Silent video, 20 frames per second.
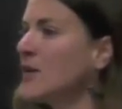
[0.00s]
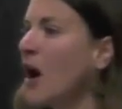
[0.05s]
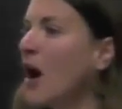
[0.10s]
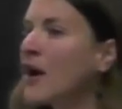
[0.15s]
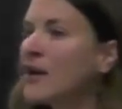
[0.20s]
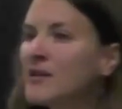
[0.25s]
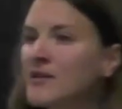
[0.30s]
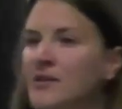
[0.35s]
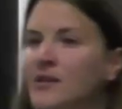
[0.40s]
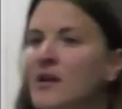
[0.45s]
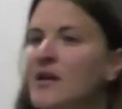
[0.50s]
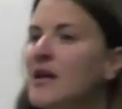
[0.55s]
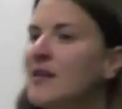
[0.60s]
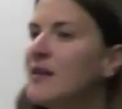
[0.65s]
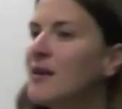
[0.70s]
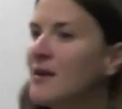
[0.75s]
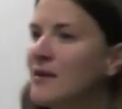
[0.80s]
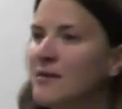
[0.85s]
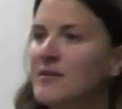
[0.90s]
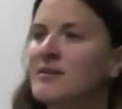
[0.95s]
taught us
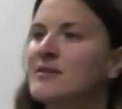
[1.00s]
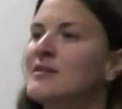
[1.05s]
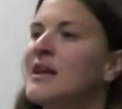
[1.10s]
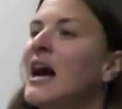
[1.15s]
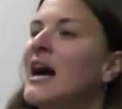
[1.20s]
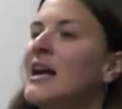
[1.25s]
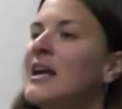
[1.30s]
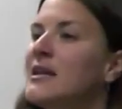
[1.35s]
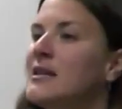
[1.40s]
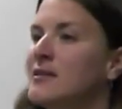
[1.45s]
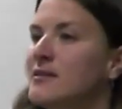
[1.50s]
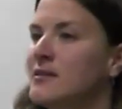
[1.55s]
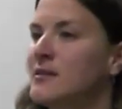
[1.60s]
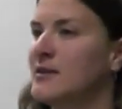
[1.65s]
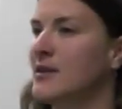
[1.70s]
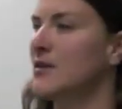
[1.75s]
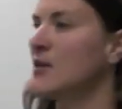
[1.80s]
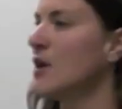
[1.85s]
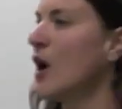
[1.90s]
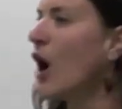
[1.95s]
science
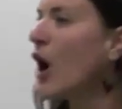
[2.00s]
and the